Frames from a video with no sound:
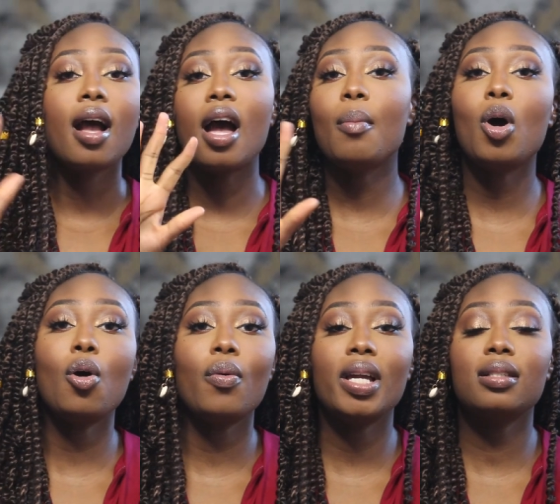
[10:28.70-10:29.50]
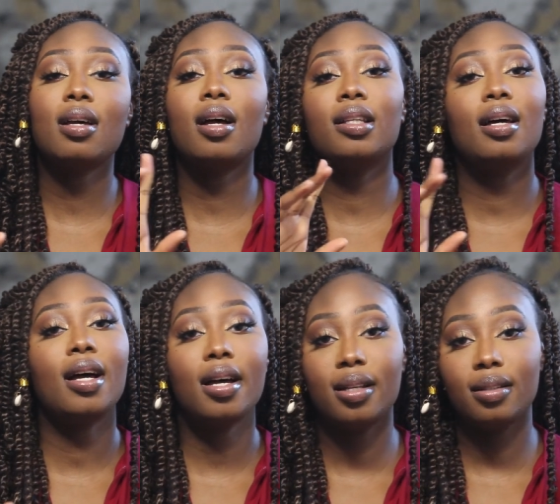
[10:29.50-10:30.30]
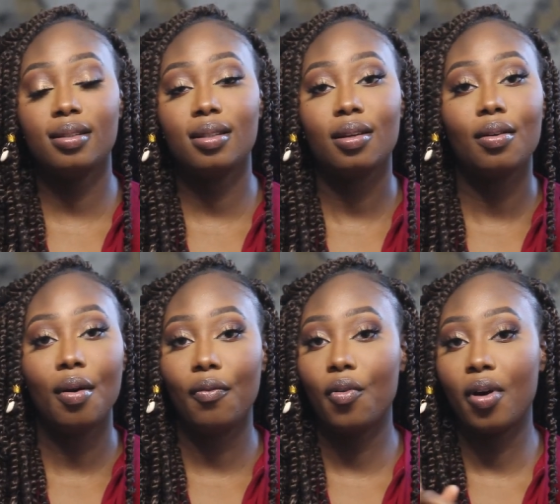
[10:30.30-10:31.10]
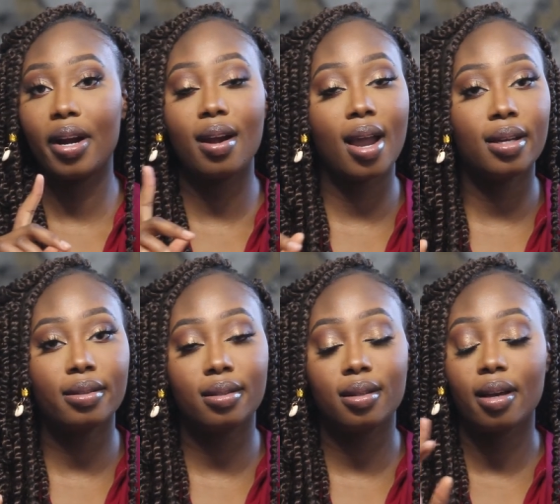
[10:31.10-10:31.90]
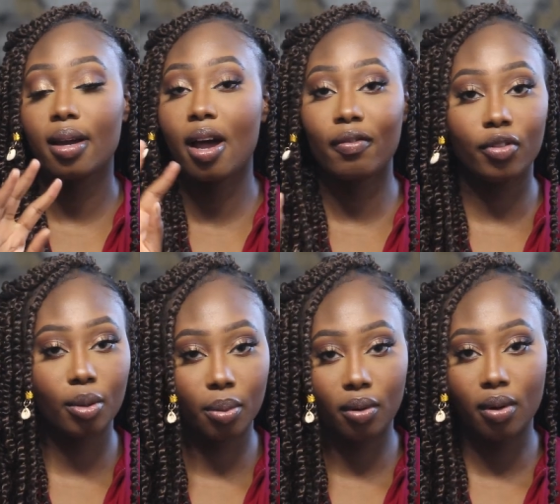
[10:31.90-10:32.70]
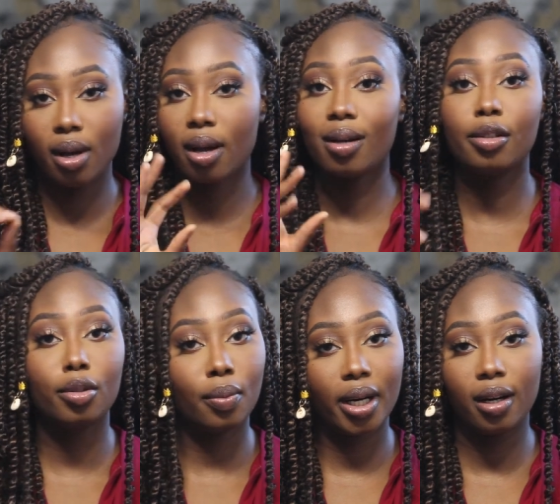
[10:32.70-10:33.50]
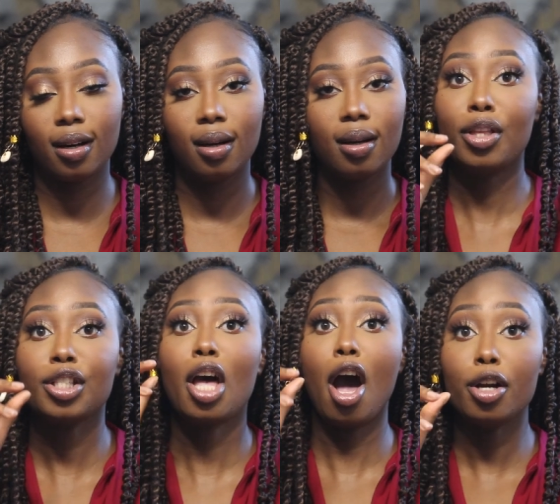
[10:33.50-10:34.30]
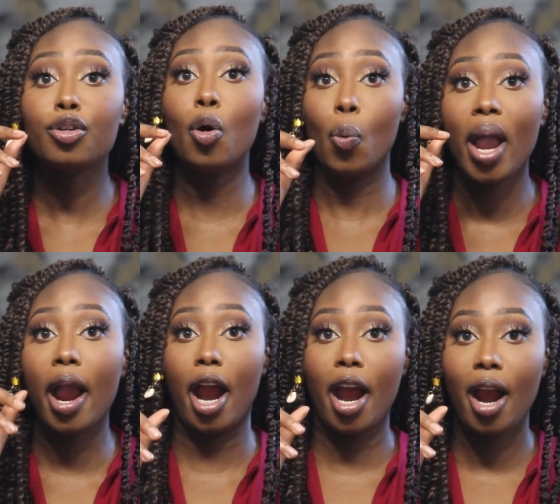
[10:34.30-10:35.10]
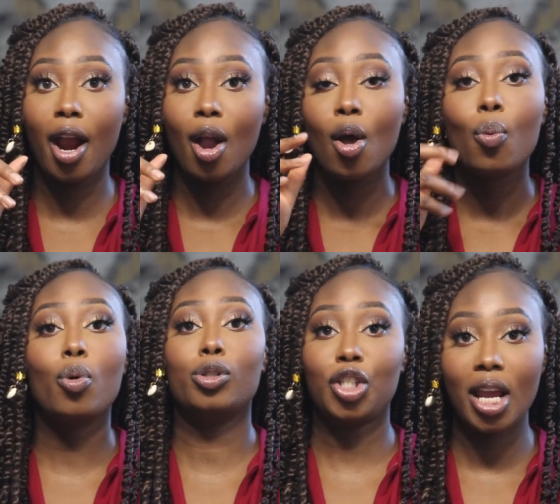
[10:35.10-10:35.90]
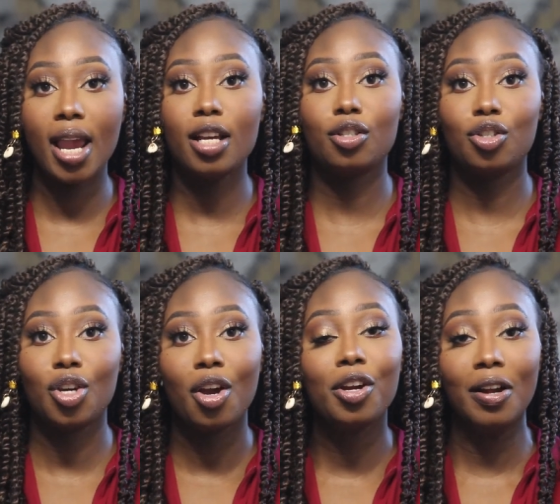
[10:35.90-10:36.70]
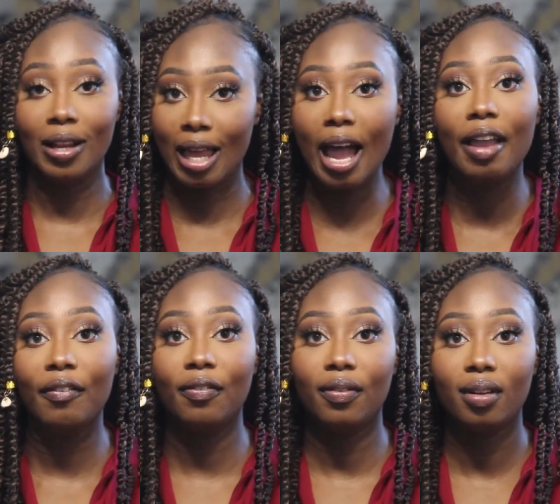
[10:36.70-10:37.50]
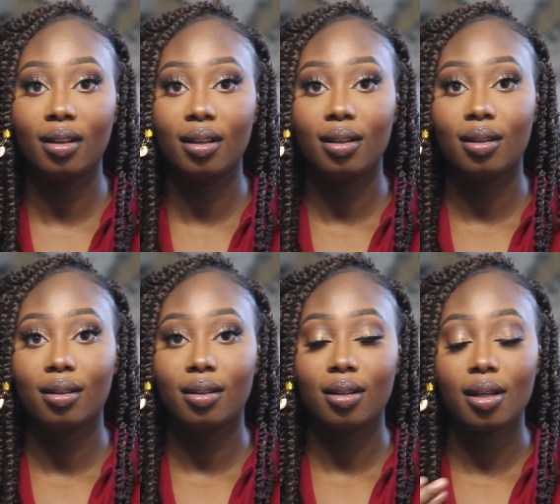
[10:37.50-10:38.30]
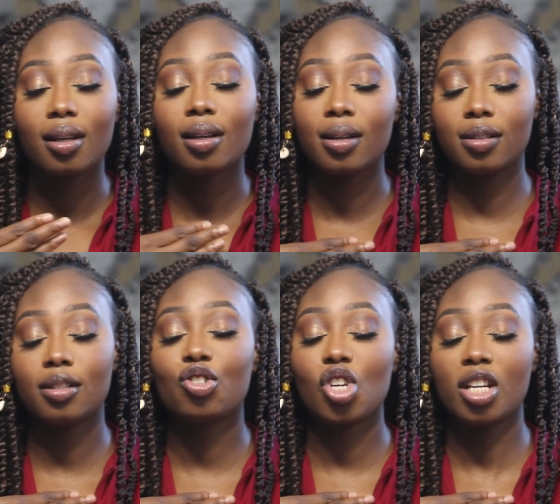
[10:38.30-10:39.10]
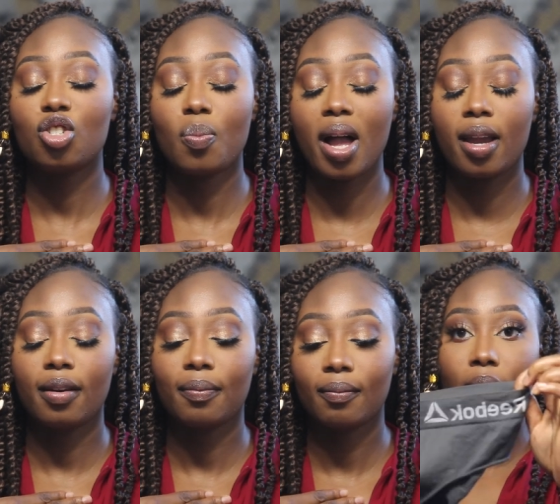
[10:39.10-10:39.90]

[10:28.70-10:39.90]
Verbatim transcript: I'm always on the hunt for nice, comfortable underwear. This underwear will change your life because it's changed mine.